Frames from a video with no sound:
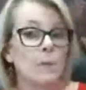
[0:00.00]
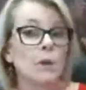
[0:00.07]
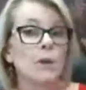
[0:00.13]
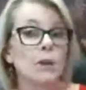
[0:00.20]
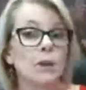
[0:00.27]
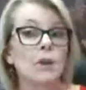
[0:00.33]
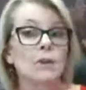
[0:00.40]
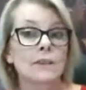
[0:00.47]

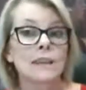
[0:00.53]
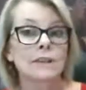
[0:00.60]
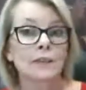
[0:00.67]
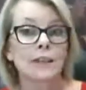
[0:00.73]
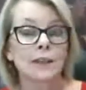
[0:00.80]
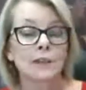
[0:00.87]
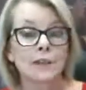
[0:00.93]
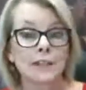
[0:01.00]
model it on
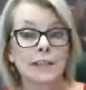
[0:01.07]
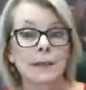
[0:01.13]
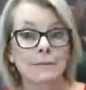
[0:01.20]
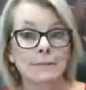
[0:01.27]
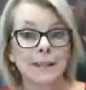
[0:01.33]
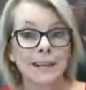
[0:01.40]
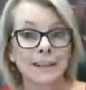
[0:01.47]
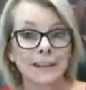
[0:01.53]
definitely on the
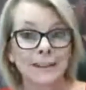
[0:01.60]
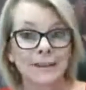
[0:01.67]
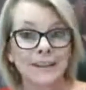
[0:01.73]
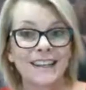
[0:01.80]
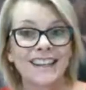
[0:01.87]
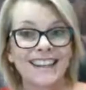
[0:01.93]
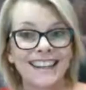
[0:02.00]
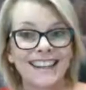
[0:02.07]
template
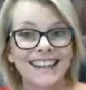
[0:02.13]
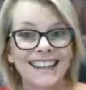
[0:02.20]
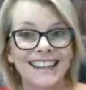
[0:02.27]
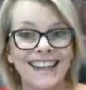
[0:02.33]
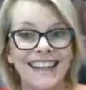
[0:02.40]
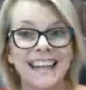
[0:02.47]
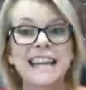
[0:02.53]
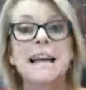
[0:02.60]
though.
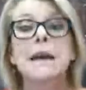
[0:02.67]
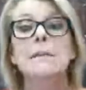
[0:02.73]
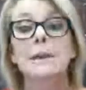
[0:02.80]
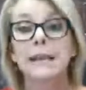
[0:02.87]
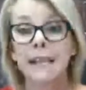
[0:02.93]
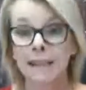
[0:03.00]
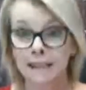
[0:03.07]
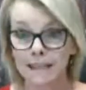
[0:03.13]
Yeah,
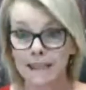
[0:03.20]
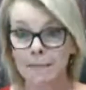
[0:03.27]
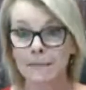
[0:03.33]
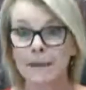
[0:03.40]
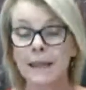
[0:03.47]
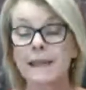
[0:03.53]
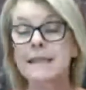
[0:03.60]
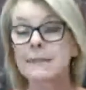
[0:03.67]
but get
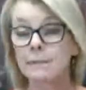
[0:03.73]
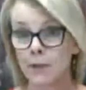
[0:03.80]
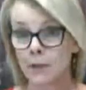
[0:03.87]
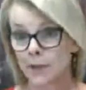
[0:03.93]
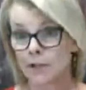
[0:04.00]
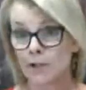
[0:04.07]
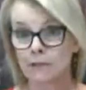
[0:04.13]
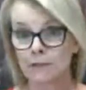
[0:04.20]
some
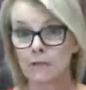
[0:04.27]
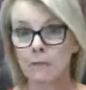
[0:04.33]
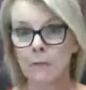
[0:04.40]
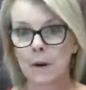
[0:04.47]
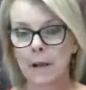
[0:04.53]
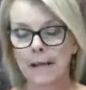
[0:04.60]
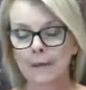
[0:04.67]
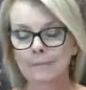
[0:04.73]
inspiration from
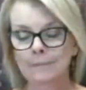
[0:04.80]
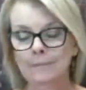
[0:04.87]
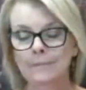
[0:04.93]
mine.